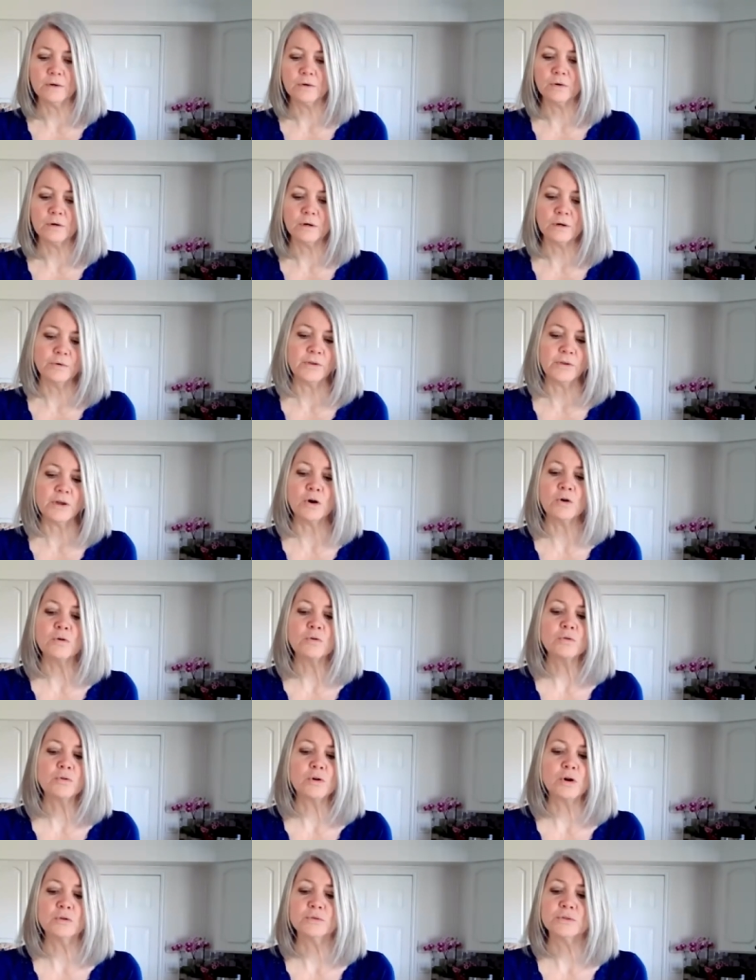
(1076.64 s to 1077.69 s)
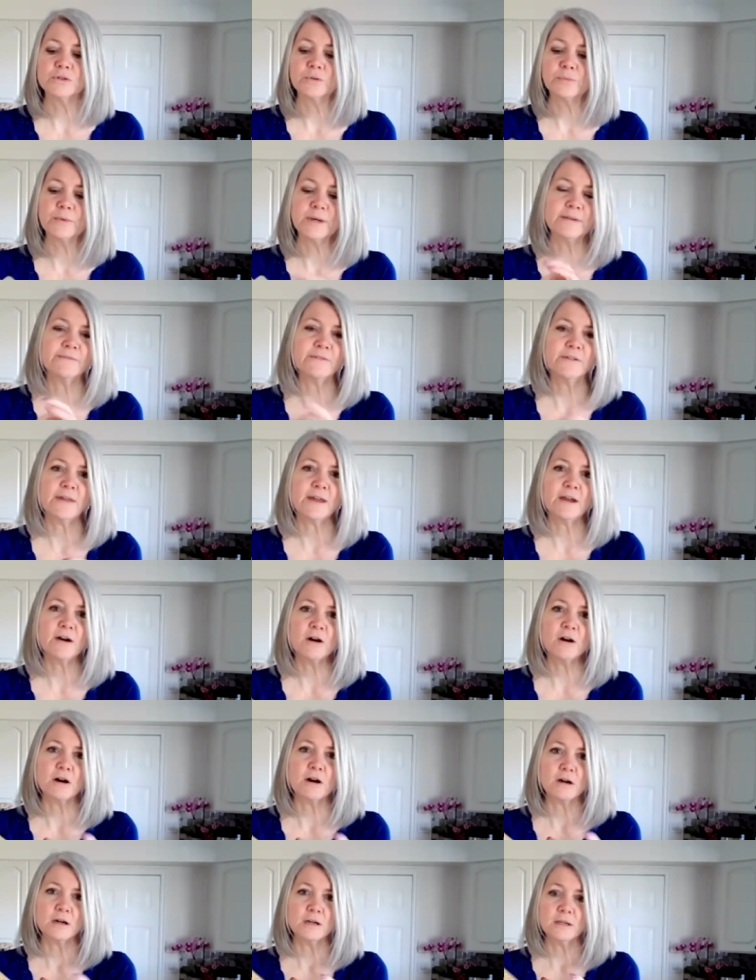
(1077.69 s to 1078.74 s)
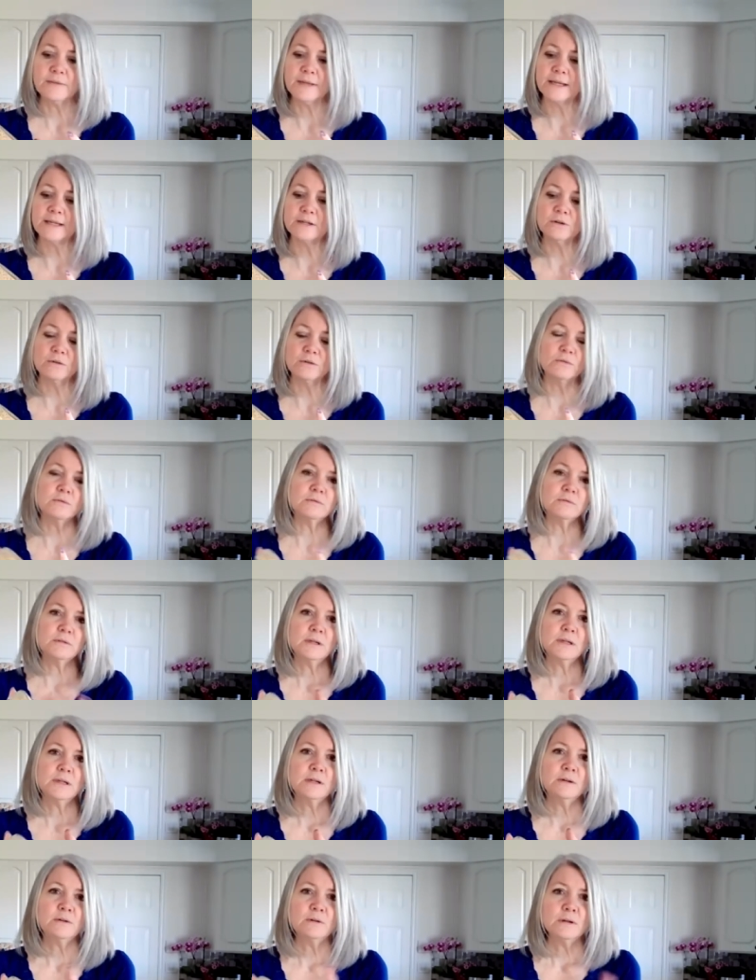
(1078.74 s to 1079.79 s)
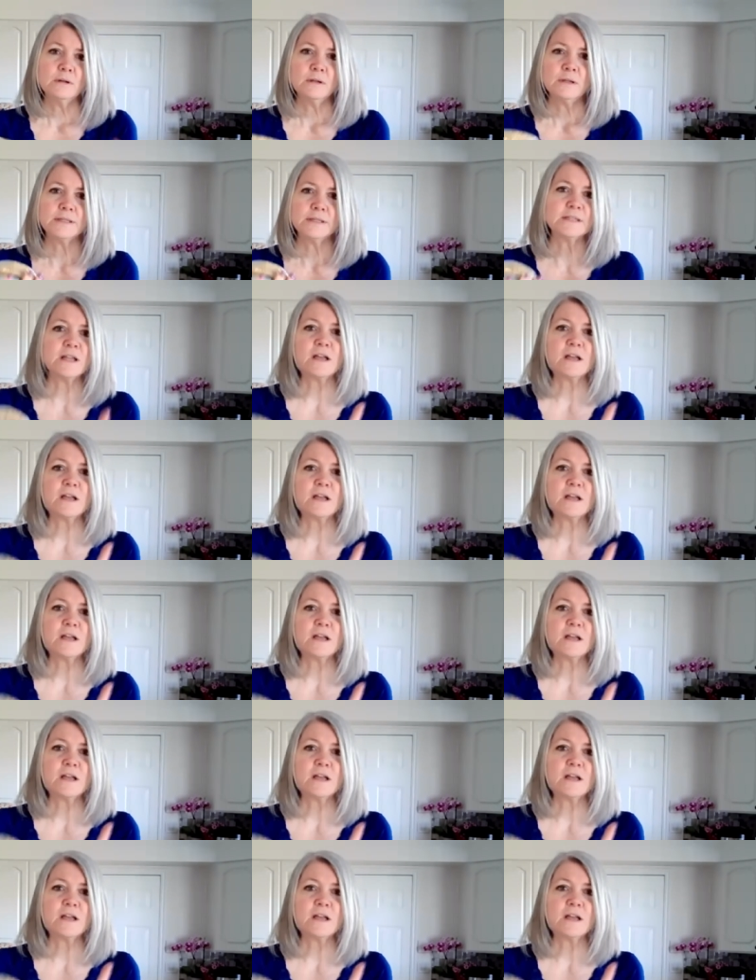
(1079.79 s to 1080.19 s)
or the oat groats or whatever they are, they don't. It's